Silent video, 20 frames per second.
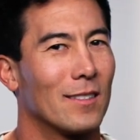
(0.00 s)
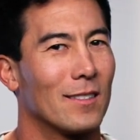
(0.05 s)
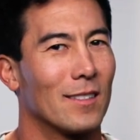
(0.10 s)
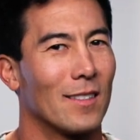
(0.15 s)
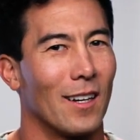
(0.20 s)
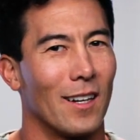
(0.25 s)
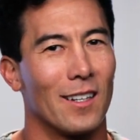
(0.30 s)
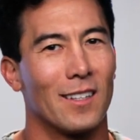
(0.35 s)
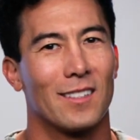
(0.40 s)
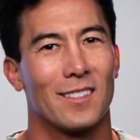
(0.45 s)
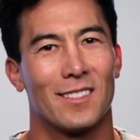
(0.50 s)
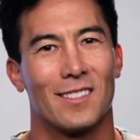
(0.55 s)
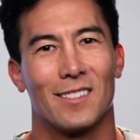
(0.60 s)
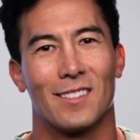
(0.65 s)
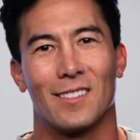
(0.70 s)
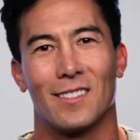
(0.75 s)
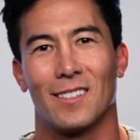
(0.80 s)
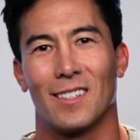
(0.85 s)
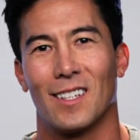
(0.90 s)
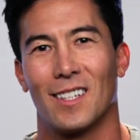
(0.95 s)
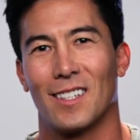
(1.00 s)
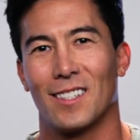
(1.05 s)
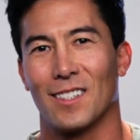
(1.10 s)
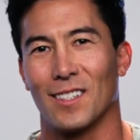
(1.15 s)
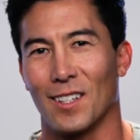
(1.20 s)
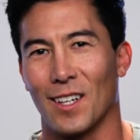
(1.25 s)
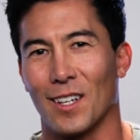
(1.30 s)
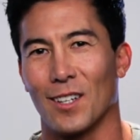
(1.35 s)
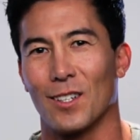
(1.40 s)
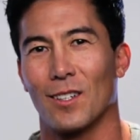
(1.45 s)
okay, to
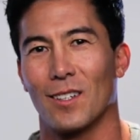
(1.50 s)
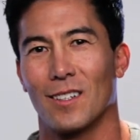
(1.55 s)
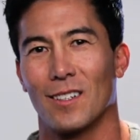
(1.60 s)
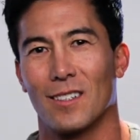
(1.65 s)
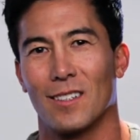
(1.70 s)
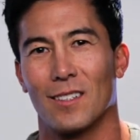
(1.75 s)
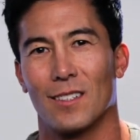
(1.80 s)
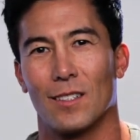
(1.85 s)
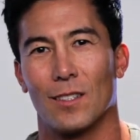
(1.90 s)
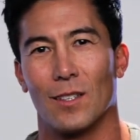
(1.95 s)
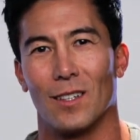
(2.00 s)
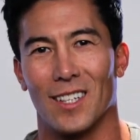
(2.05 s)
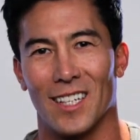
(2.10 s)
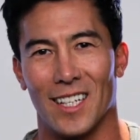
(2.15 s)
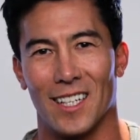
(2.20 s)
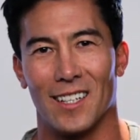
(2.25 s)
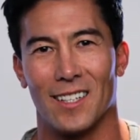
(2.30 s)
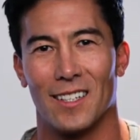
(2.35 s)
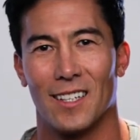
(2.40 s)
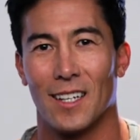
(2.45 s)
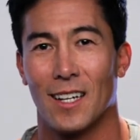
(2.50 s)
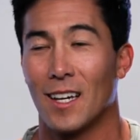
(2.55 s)
get lean.